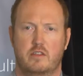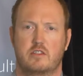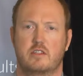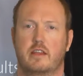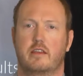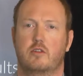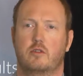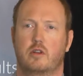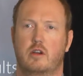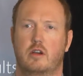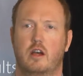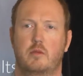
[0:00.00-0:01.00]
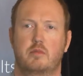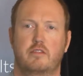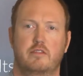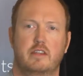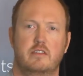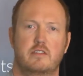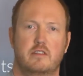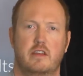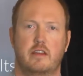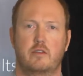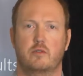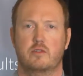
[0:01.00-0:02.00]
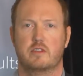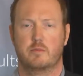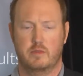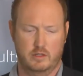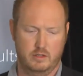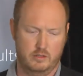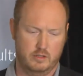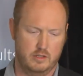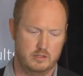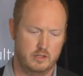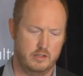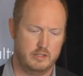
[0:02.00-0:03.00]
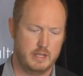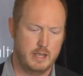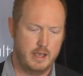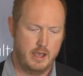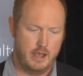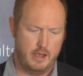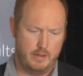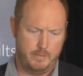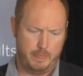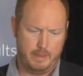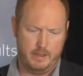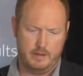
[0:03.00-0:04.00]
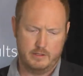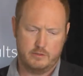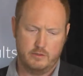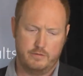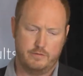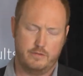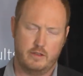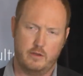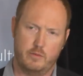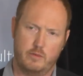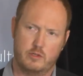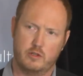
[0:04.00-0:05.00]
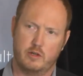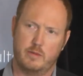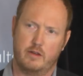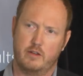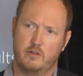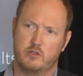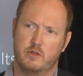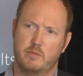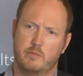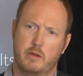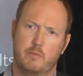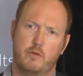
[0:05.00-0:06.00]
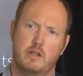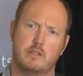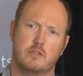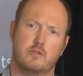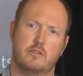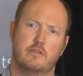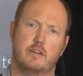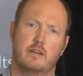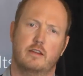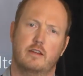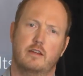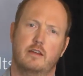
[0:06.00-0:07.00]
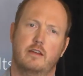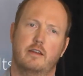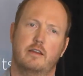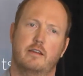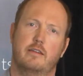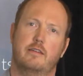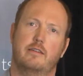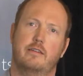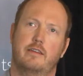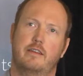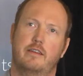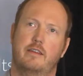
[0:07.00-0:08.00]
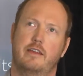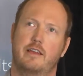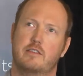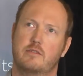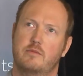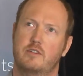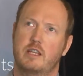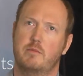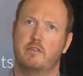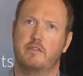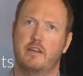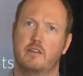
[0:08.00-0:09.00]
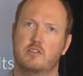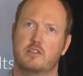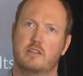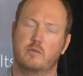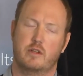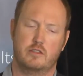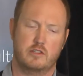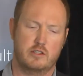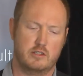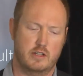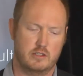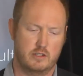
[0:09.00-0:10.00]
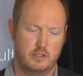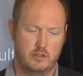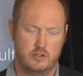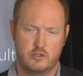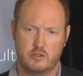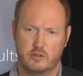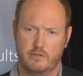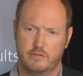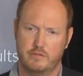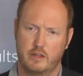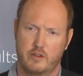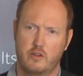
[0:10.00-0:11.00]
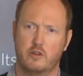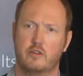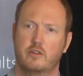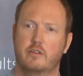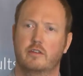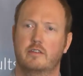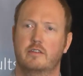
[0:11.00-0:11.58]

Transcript: stack or a Hyper-V stack or something along those lines. And it sort of, when we talk about culture, it breeds a sort of it has deep effects. Just that one decision has a huge sort of knock-on